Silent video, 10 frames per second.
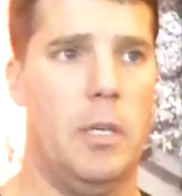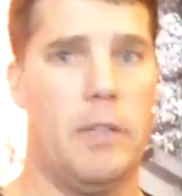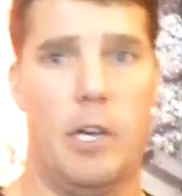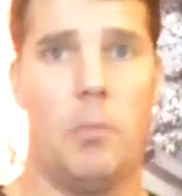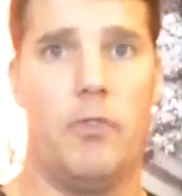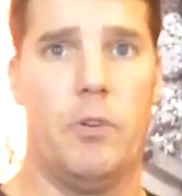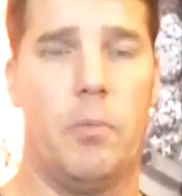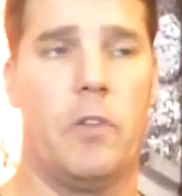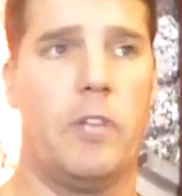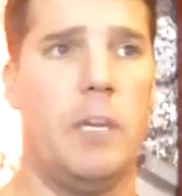to help the
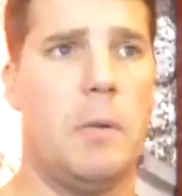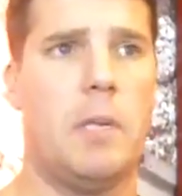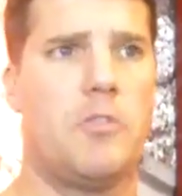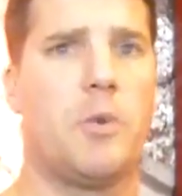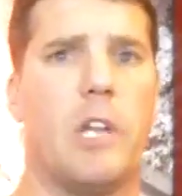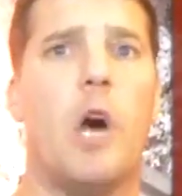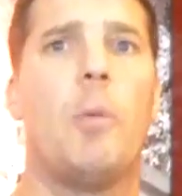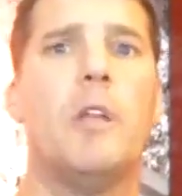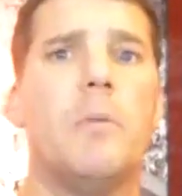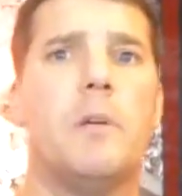football team, and it's really
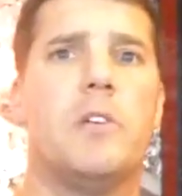helping him